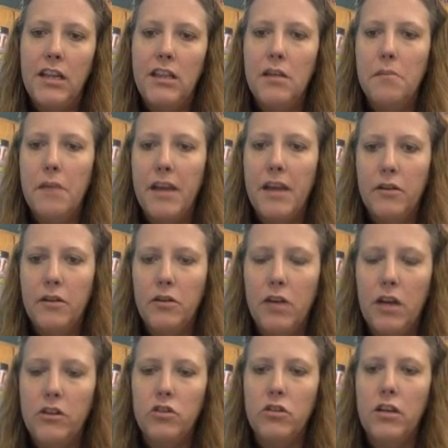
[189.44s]
the
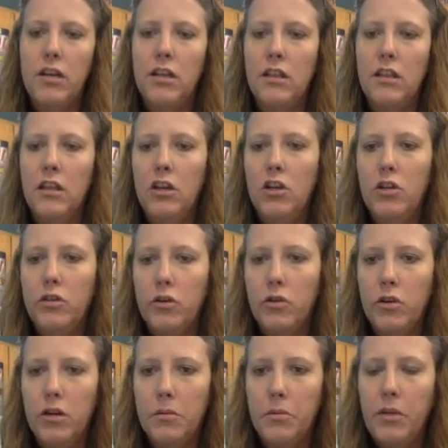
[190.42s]
mitochondria, the
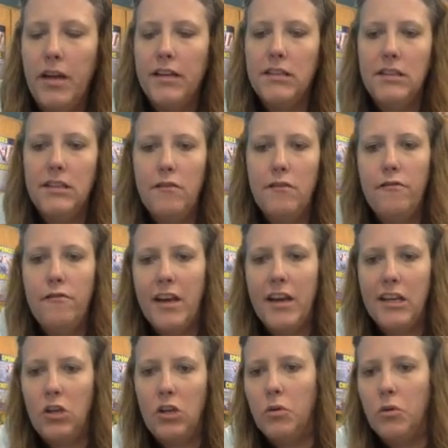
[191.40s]
chloroplast, the
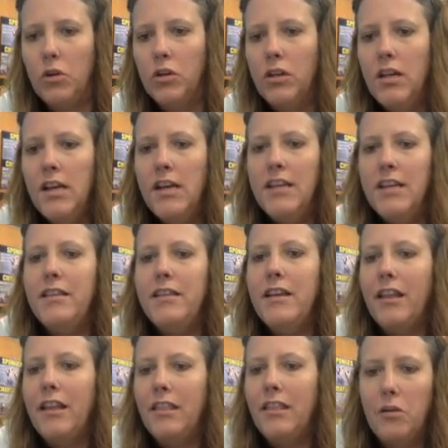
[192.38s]
vacuole,
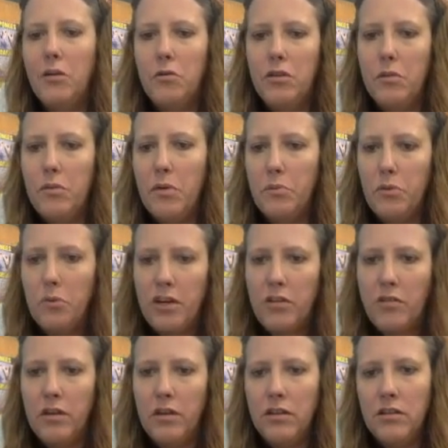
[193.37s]
nothing with a membrane
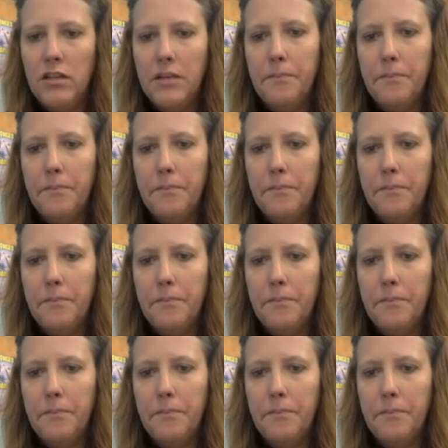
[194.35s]
around it.